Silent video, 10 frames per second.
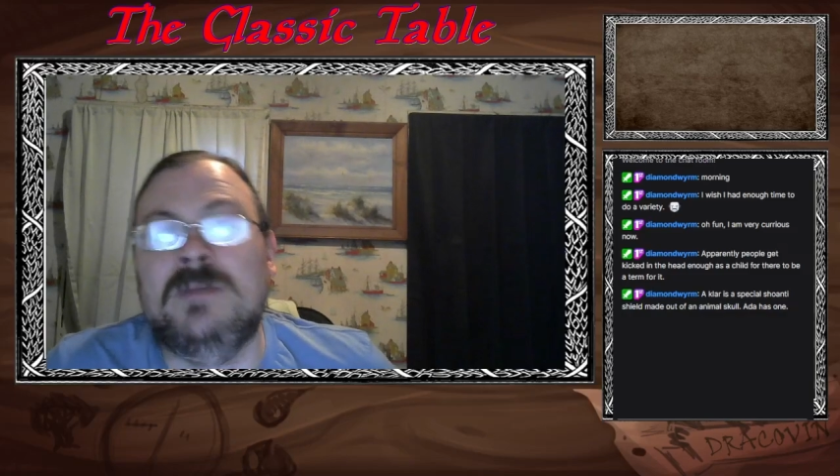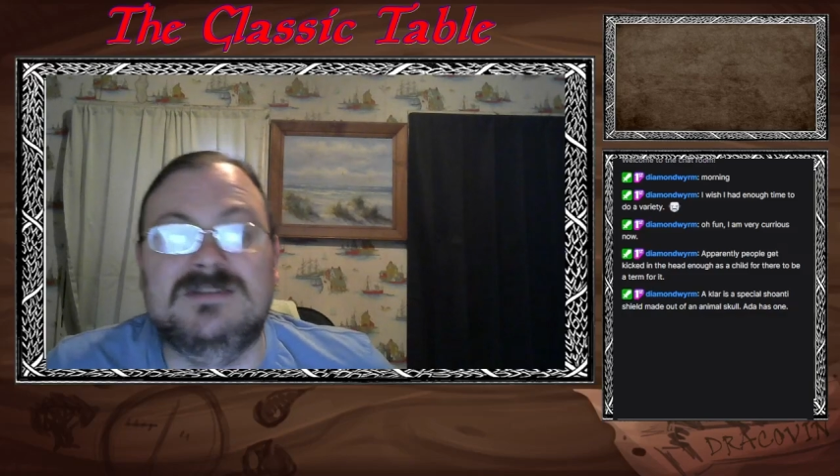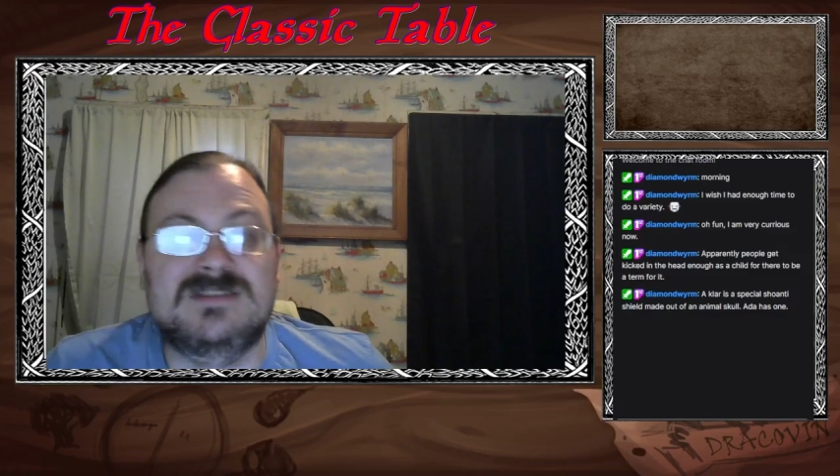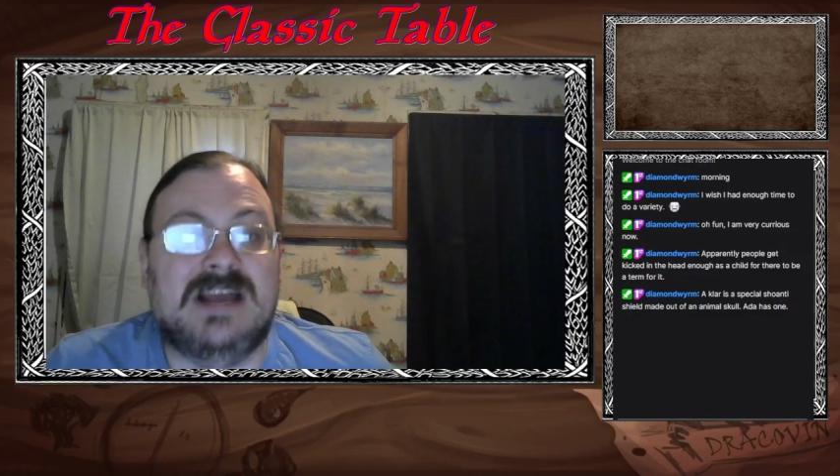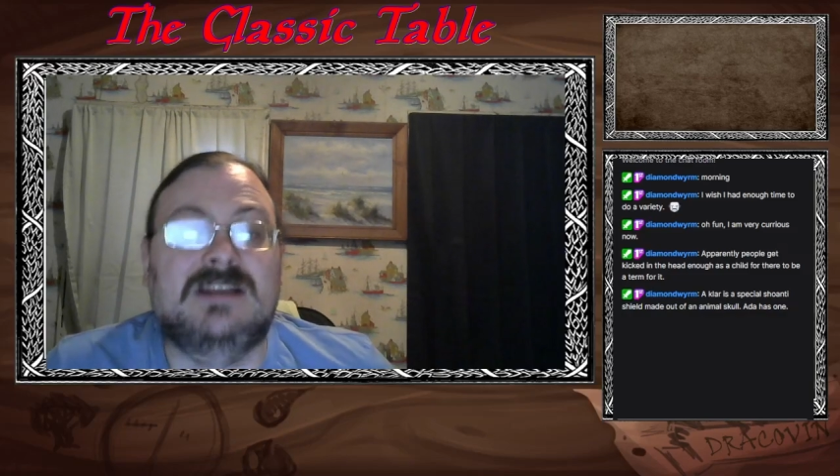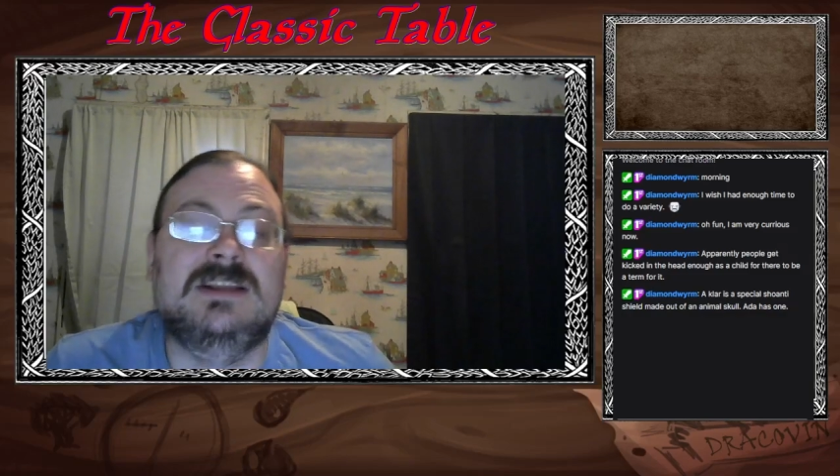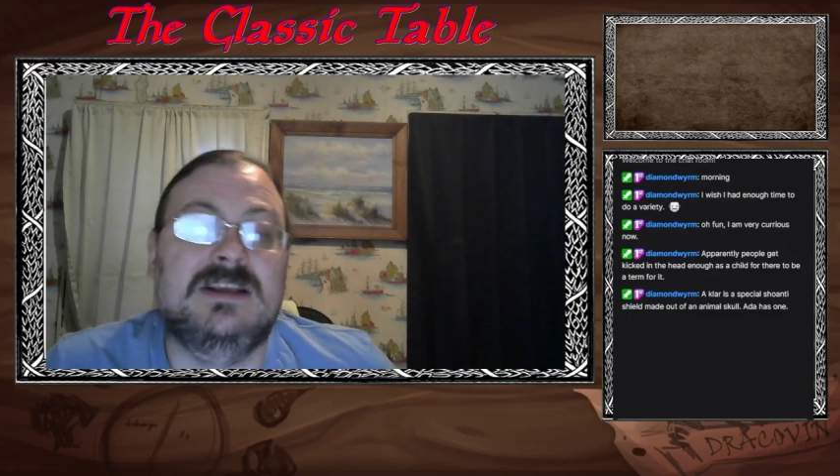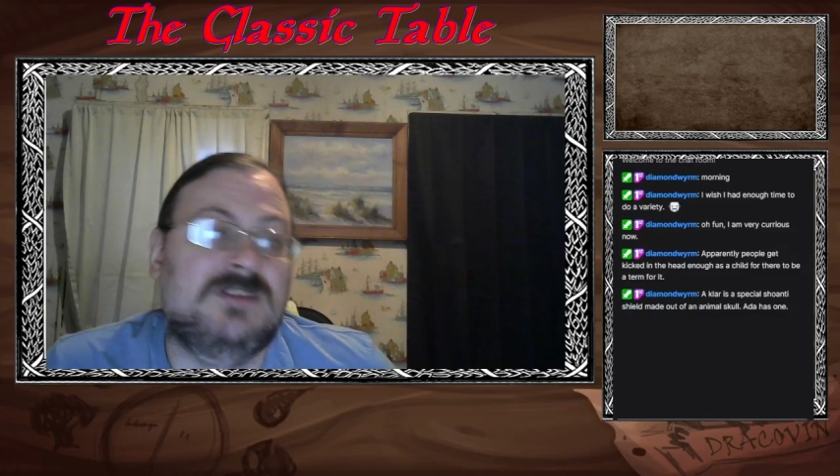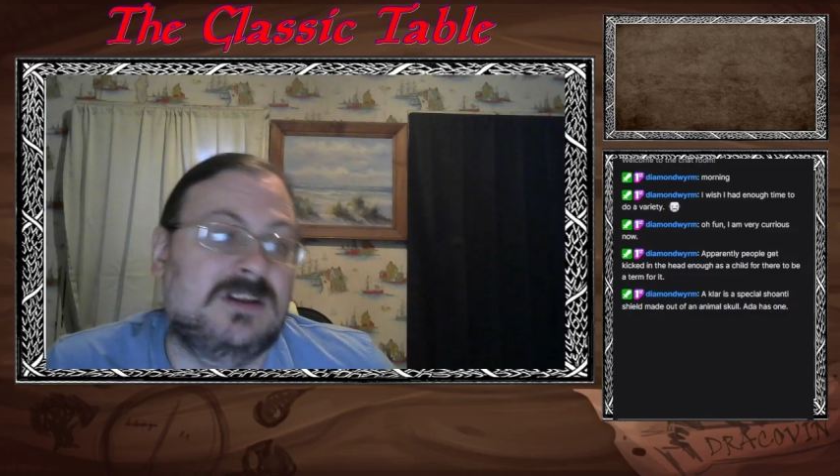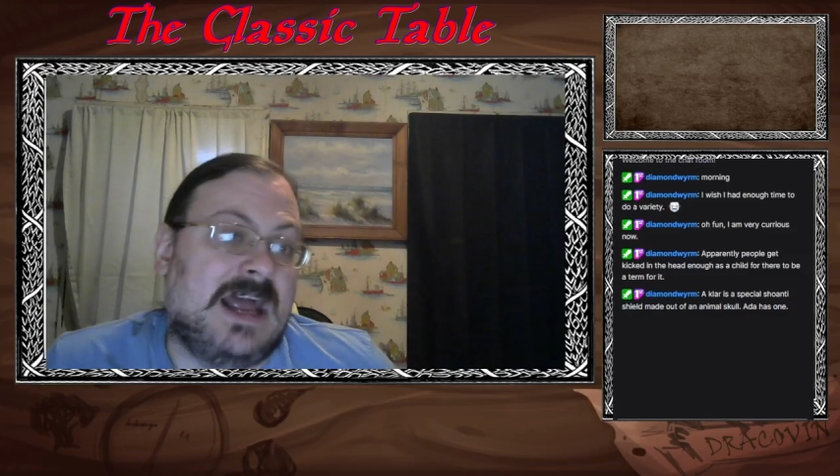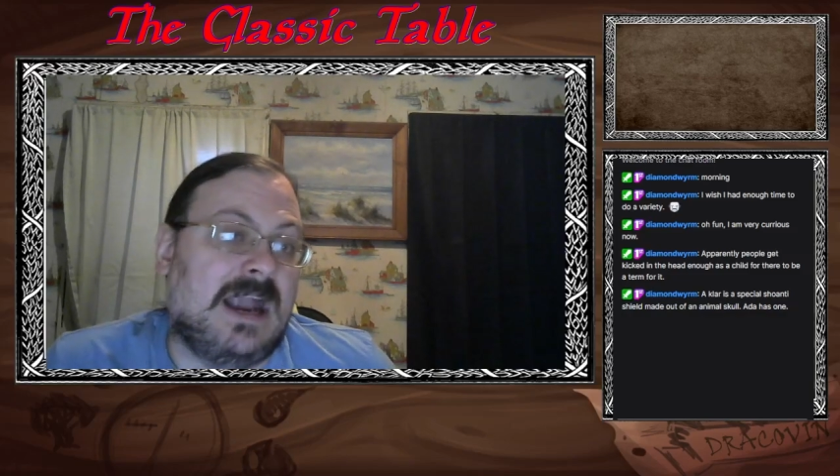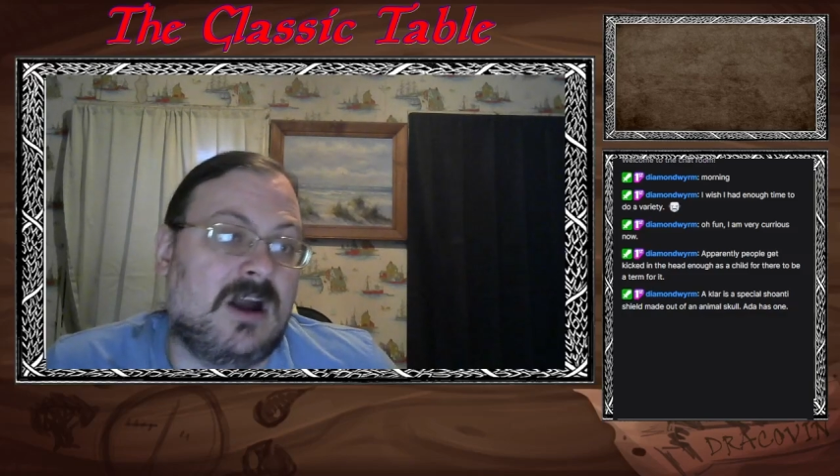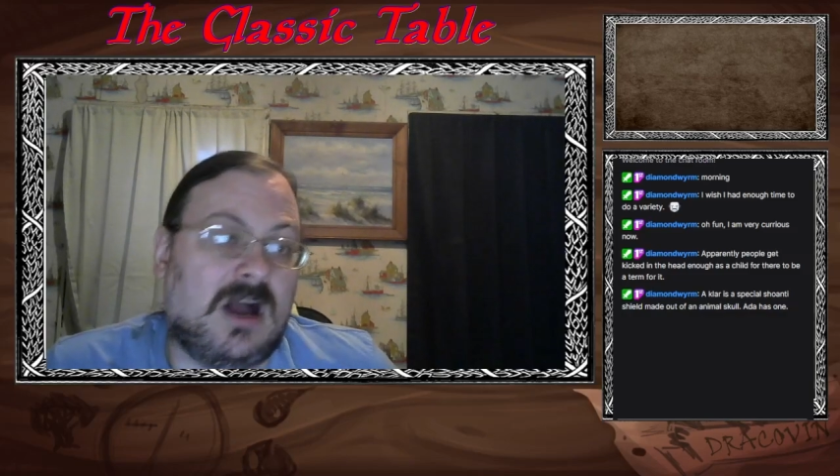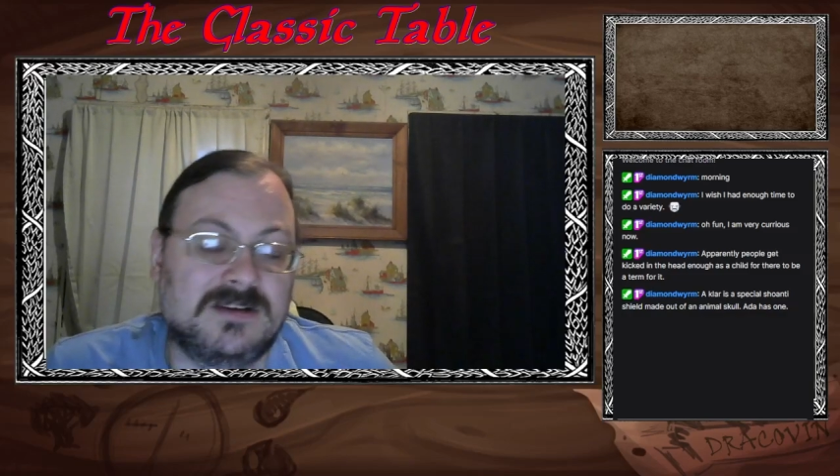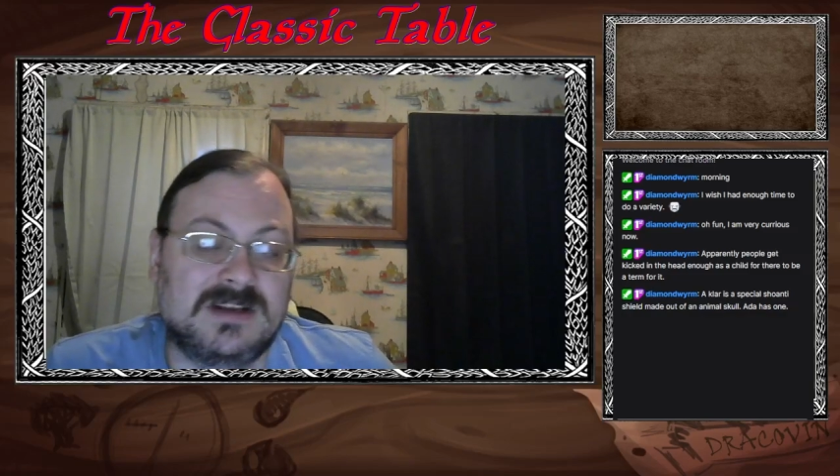humans that lived in
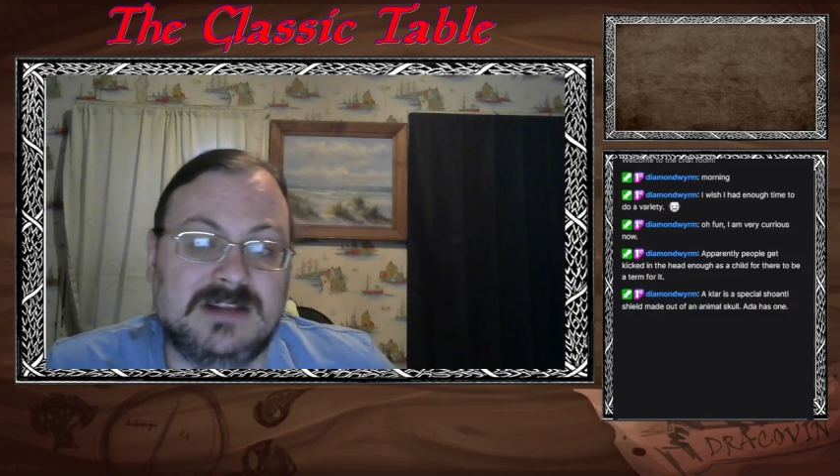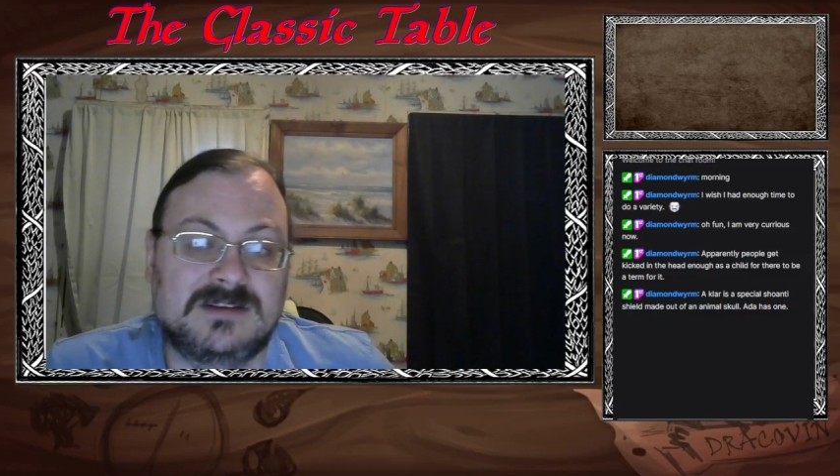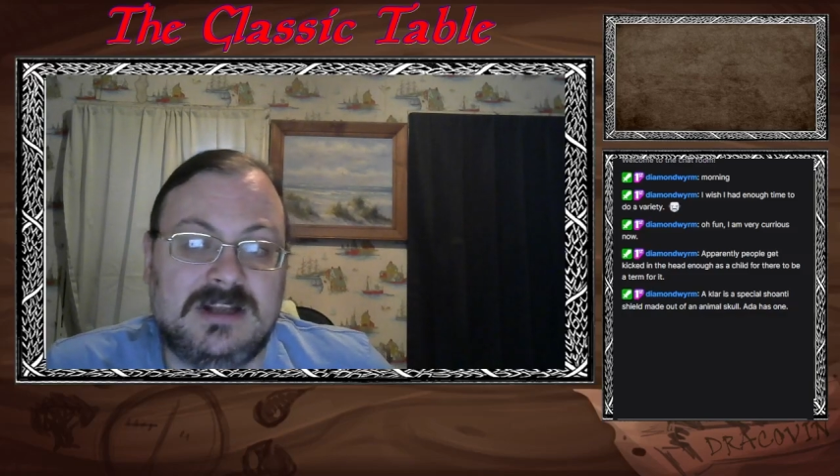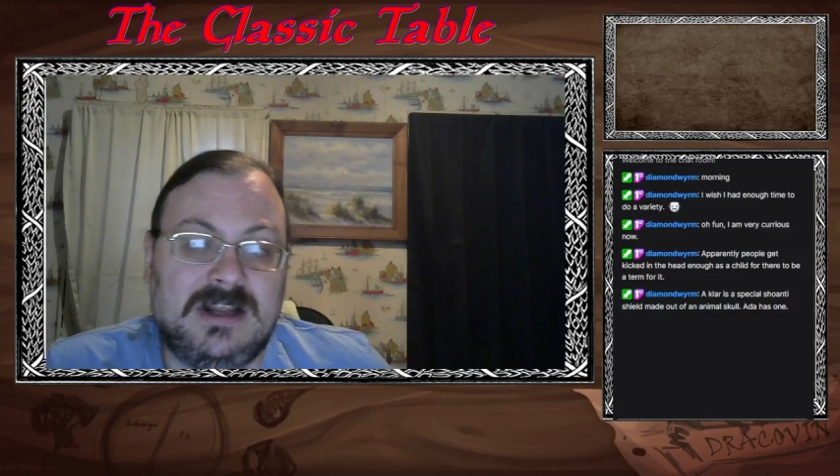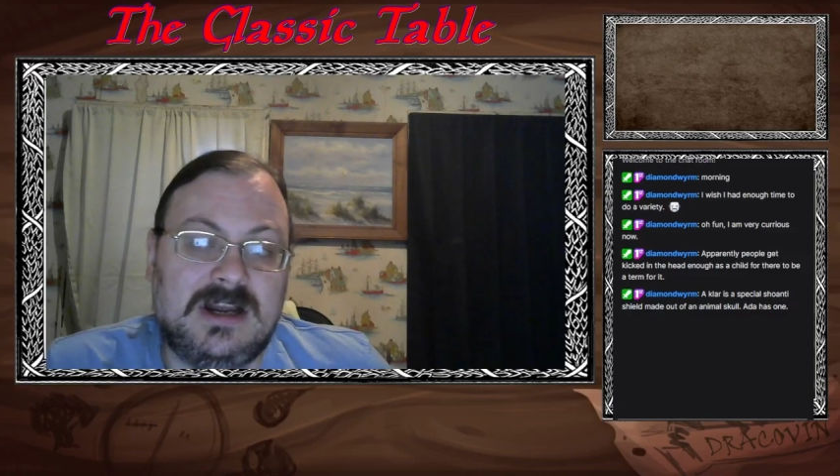that continent.